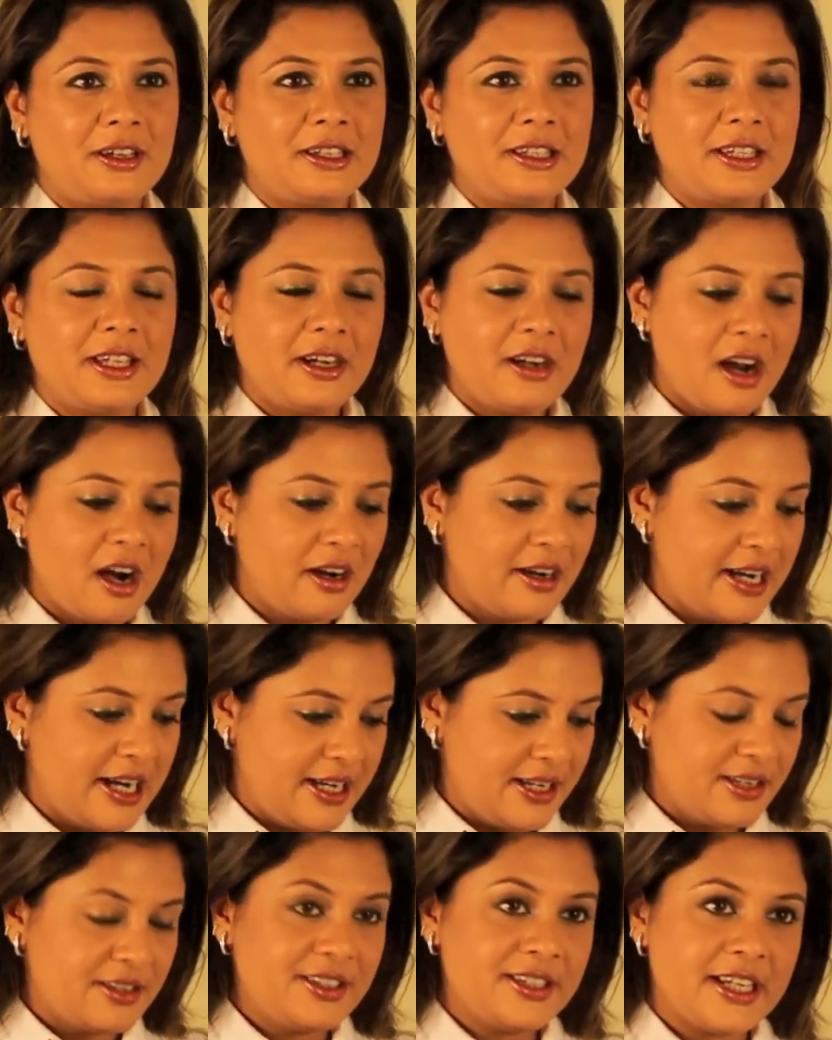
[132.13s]
There are
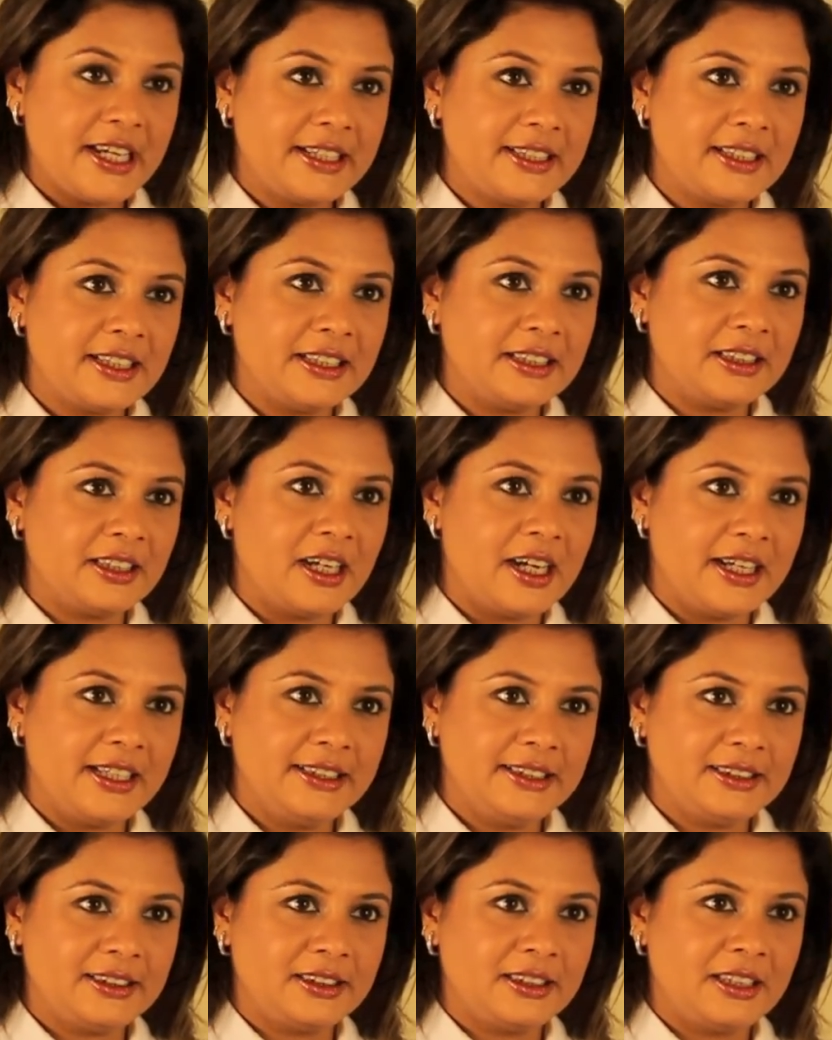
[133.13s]
intersecting
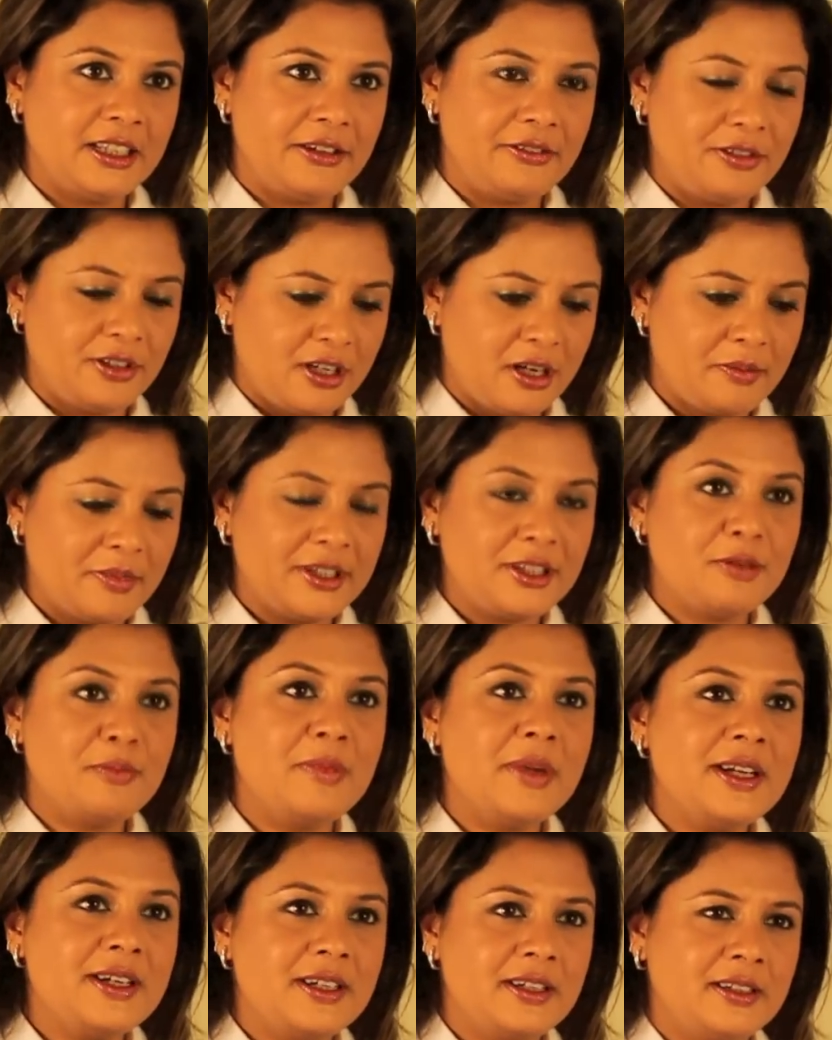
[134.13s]
lines if you come at the
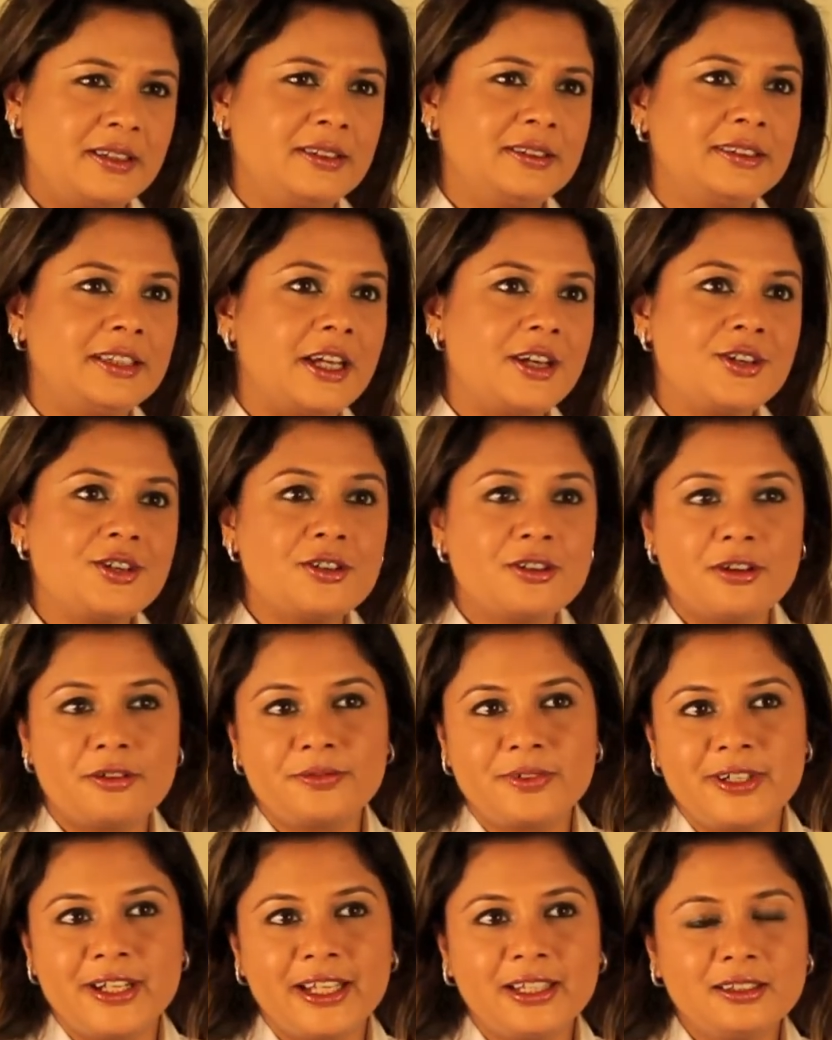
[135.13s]
mid section of
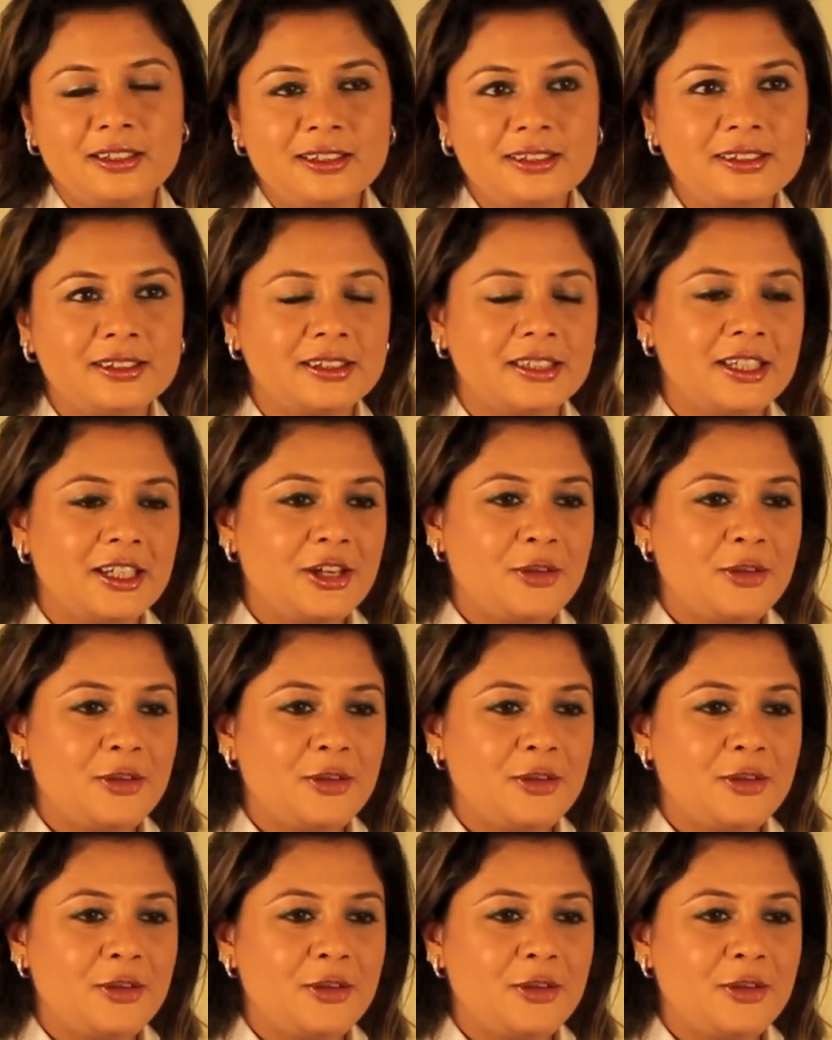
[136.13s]
the necklace,